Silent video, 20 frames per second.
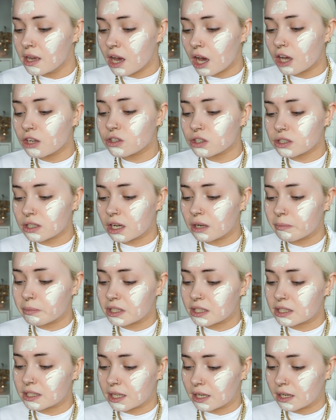
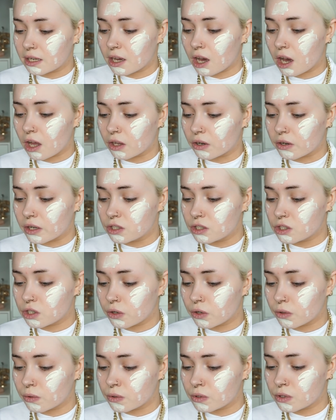undesirable skin colour and
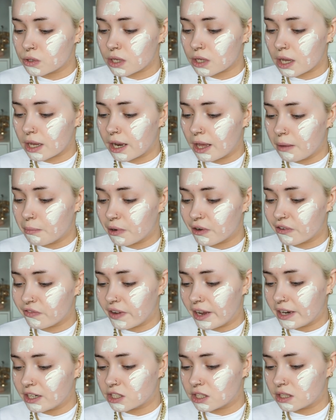tones and
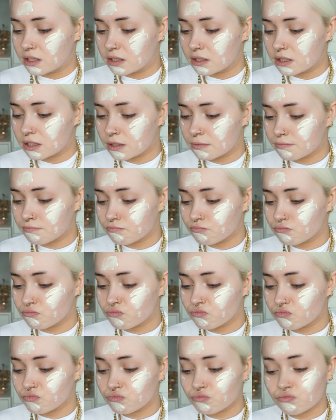imperfections.
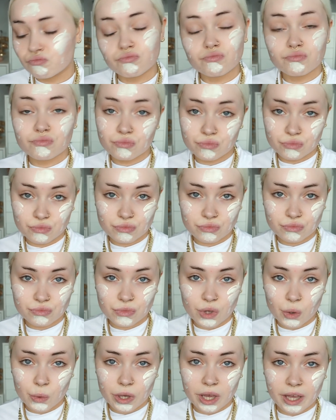
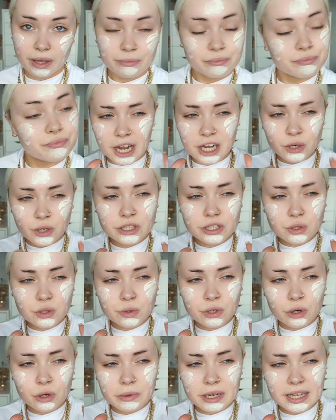Okay. I know I
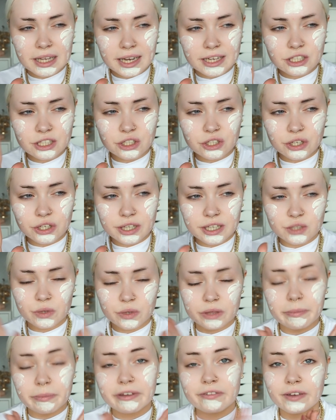don't normally like to do this
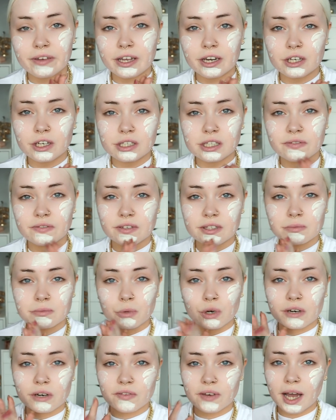with my fingers if it's
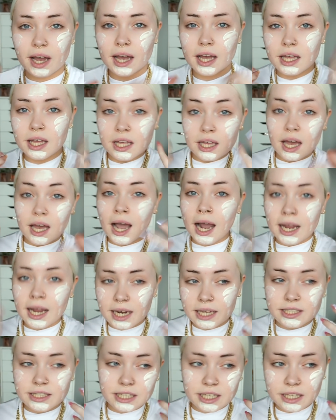more of a
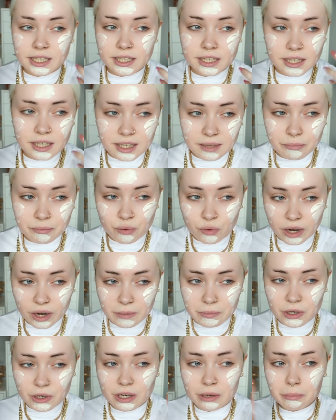highlighting
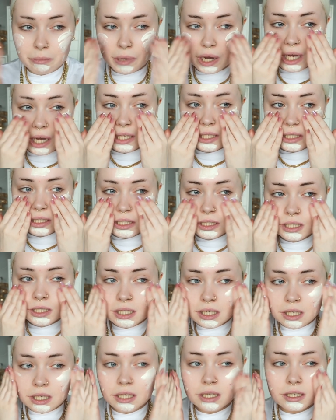primer, but
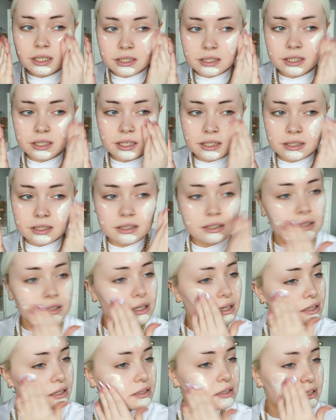since
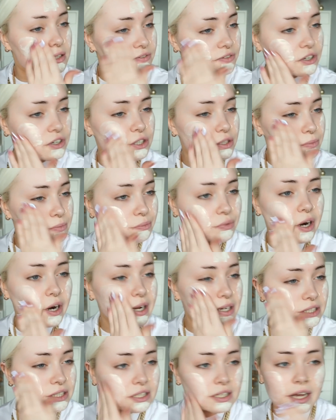it's the first
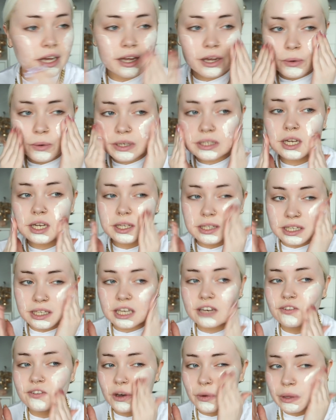impression, I always like to
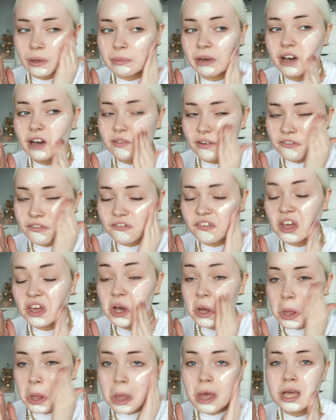give it a wee bit of a
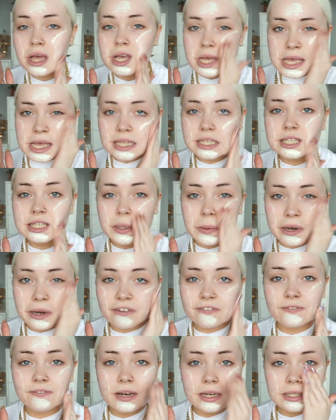feel, see what it
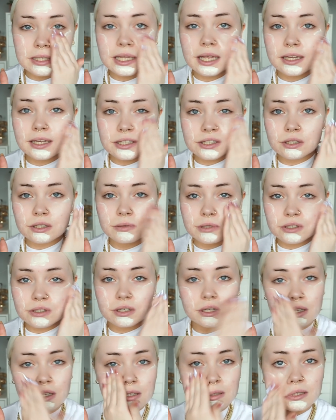feels like. So I'm just
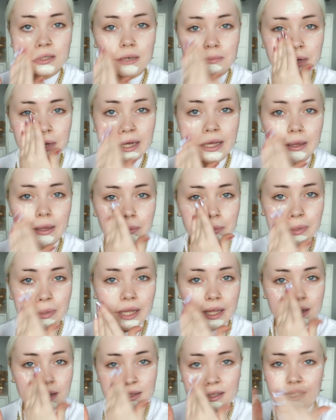going to start by
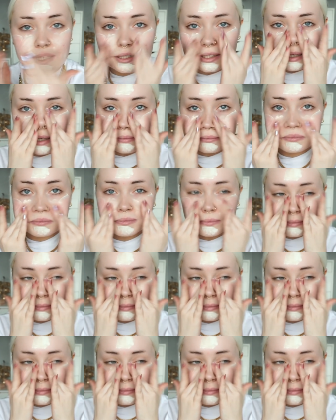blending this in.